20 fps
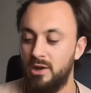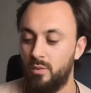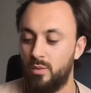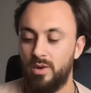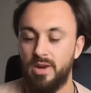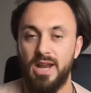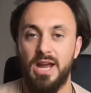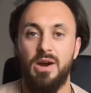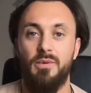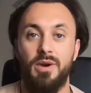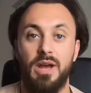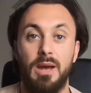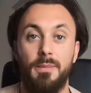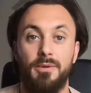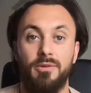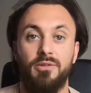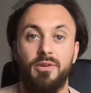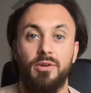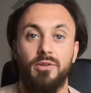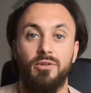We're now at
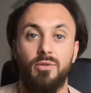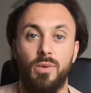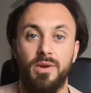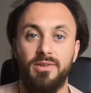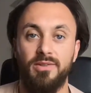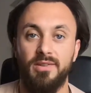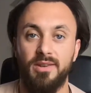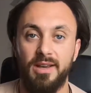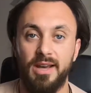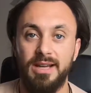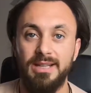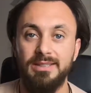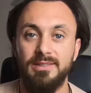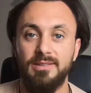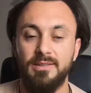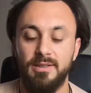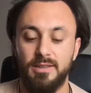episode 28.